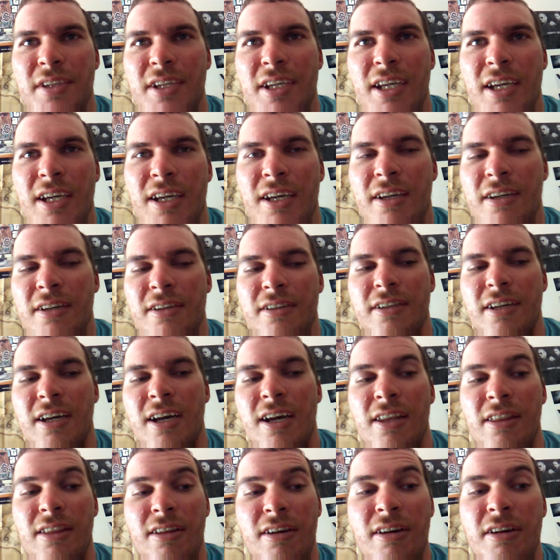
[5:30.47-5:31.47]
and
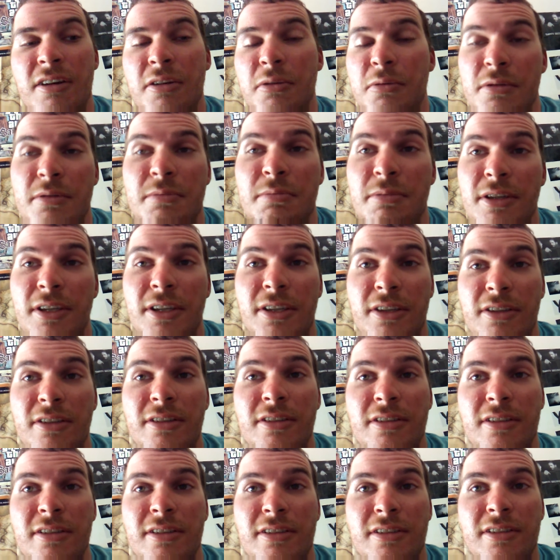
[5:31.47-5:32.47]
I thought it was pretty
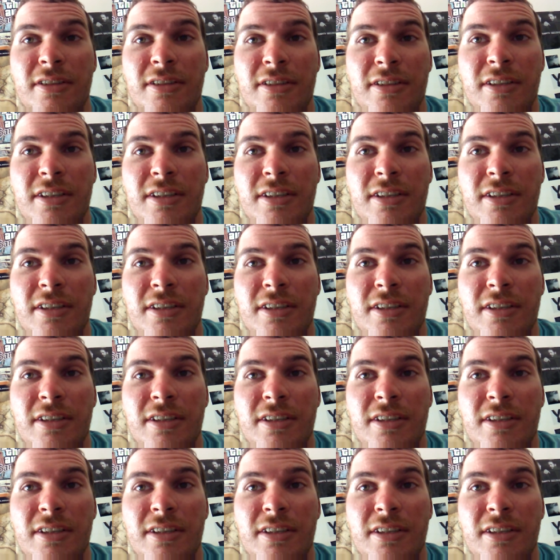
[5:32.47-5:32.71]
good,